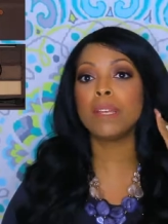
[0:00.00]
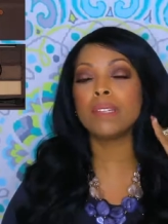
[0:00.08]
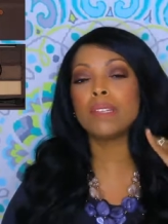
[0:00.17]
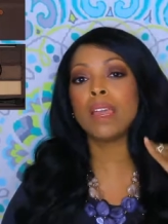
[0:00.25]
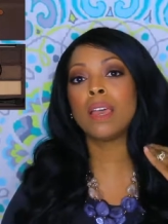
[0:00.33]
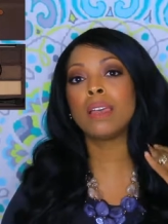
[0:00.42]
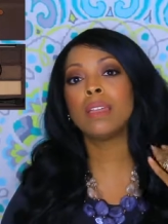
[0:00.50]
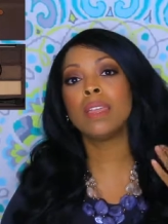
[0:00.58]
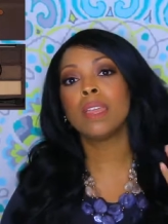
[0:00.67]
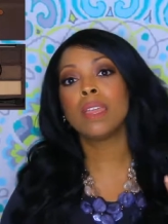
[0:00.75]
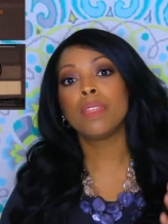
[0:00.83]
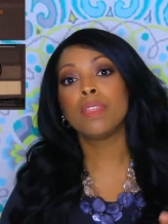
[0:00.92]
but uh,
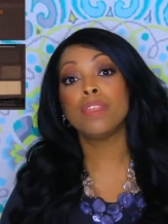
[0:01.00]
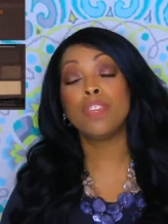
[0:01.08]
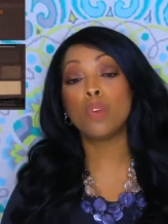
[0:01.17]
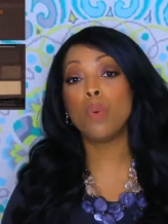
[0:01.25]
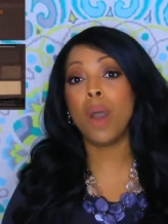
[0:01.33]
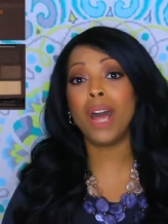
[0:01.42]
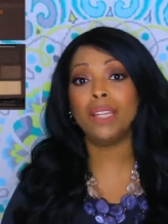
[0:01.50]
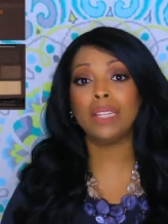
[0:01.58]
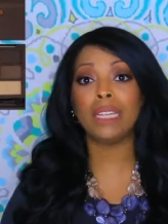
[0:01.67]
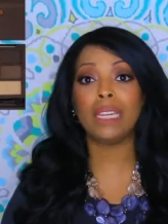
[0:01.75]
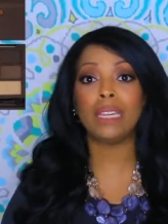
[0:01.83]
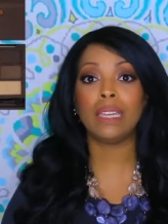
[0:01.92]
the
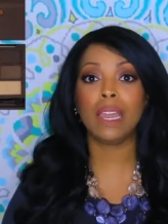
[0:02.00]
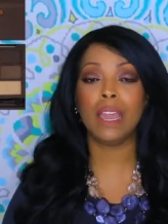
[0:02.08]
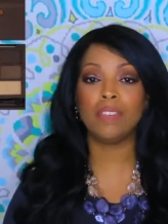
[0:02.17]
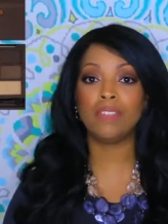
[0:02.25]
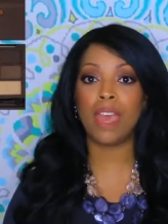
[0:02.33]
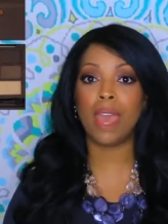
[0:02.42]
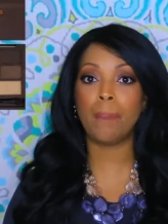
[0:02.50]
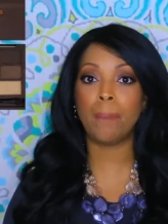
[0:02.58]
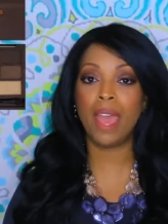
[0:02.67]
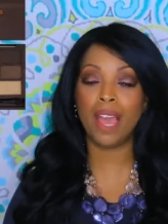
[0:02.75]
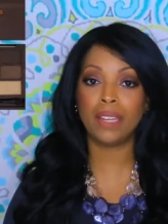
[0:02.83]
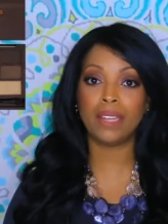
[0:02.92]
quality of that
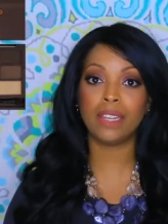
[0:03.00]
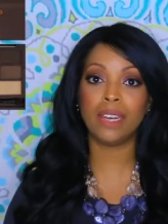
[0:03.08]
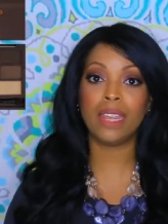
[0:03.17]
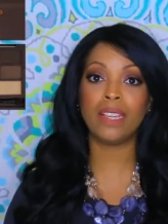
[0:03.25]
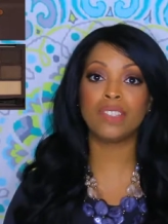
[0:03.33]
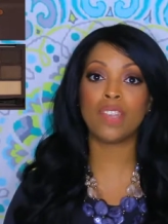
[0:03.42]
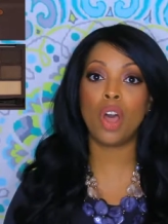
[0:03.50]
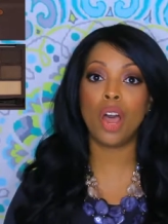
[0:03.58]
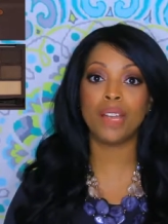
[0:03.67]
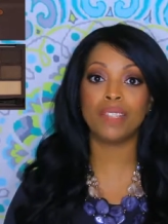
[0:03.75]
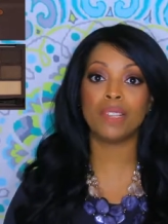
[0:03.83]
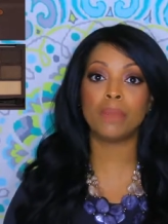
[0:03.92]
palette is
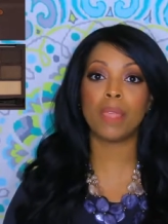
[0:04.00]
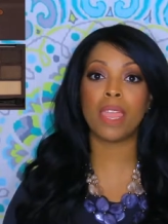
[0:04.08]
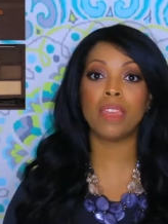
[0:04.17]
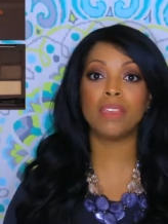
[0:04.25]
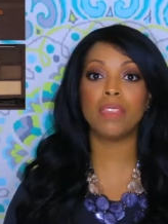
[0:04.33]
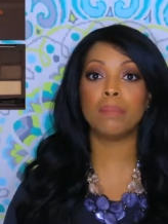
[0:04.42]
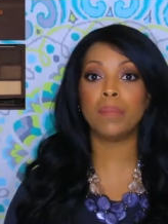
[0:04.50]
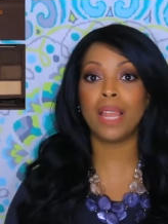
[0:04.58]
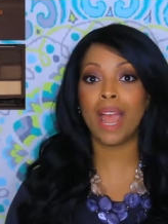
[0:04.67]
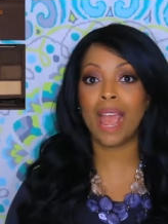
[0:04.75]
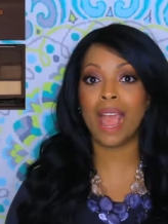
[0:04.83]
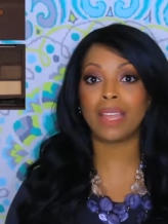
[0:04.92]
awesome. And the
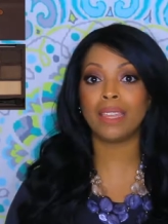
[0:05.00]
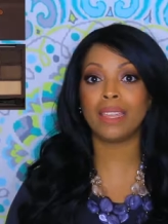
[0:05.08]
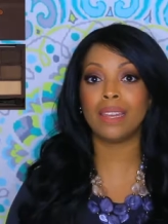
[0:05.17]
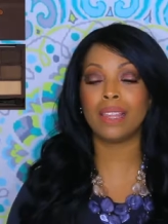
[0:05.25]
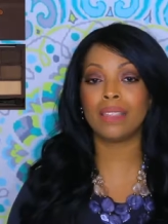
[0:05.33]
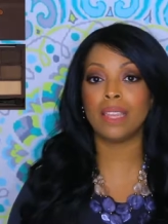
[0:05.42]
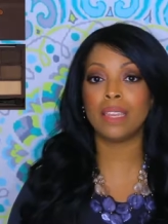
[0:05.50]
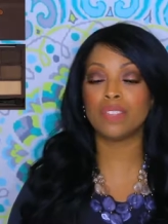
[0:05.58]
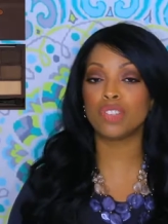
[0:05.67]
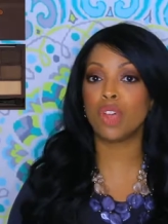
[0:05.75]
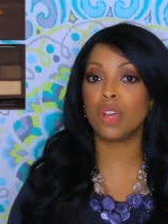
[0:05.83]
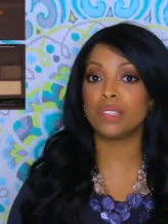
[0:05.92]
black, and I think
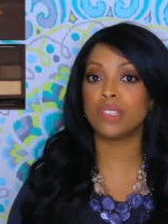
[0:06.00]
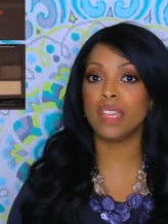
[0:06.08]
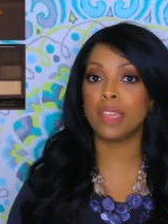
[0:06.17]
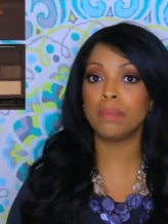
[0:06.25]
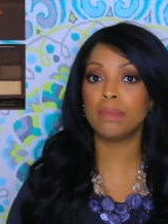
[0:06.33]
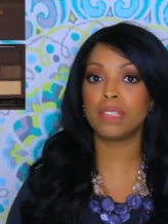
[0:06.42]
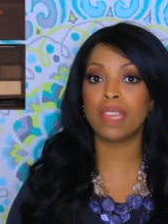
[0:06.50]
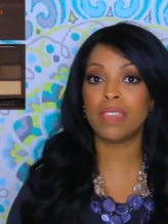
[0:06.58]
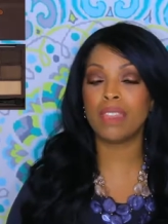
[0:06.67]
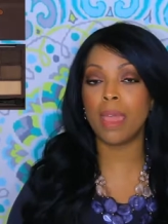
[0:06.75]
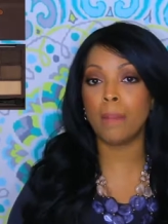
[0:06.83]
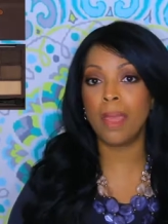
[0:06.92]
it's called Tempt
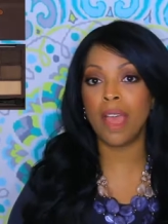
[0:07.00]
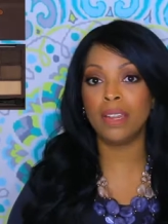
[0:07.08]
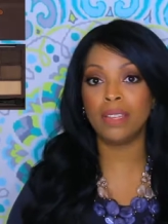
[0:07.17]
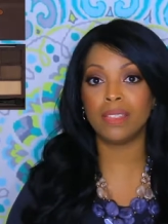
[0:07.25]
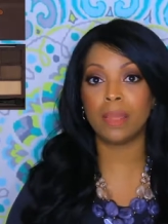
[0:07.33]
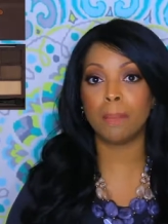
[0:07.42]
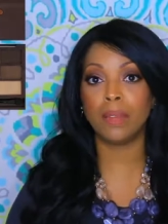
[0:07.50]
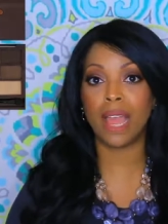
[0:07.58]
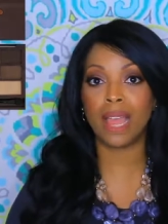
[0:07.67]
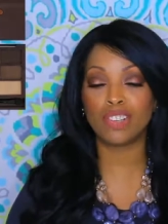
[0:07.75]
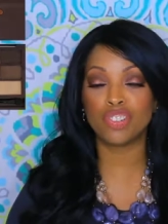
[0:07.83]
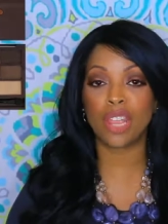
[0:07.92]
in that palette, the
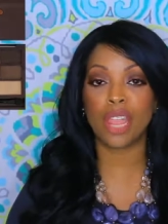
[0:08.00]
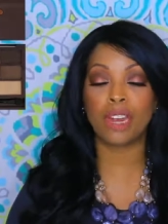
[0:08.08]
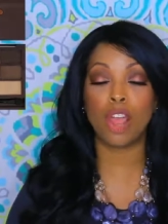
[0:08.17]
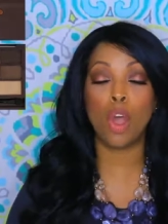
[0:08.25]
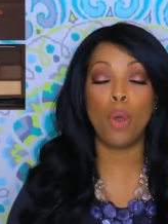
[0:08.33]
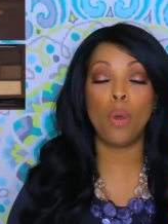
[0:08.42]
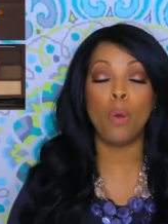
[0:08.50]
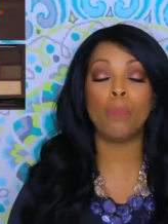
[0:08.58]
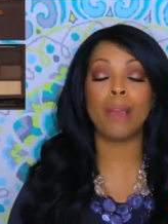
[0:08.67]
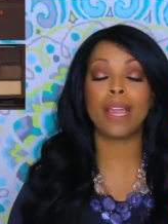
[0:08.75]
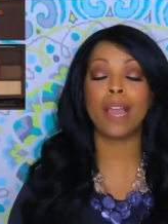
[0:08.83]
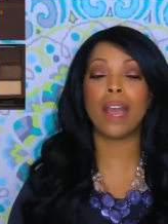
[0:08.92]
black shade, oh
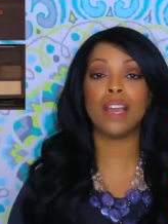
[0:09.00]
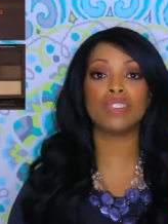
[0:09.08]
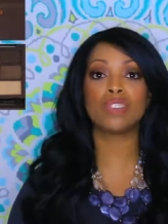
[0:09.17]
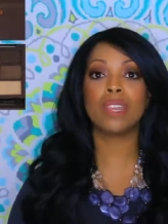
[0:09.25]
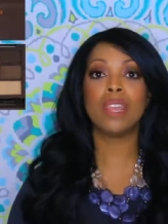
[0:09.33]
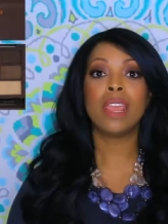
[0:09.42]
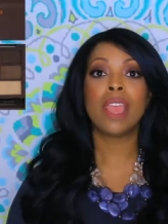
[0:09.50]
my gosh,